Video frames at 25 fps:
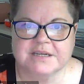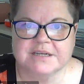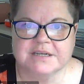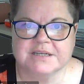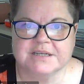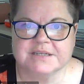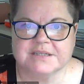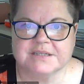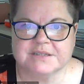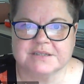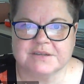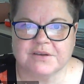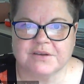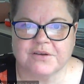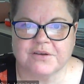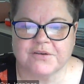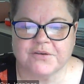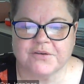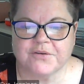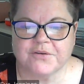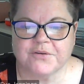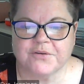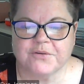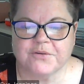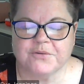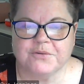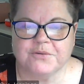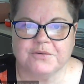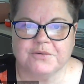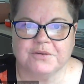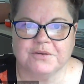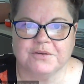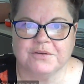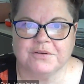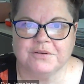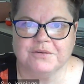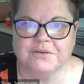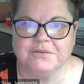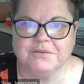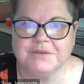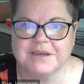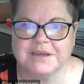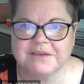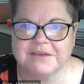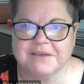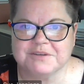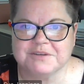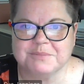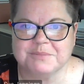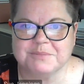So you
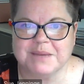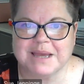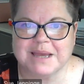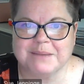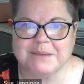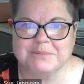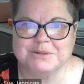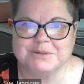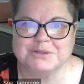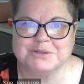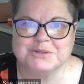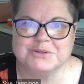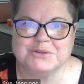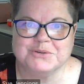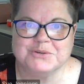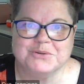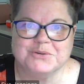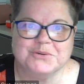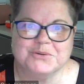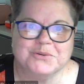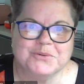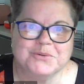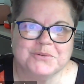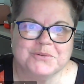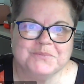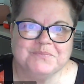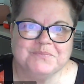have to be able to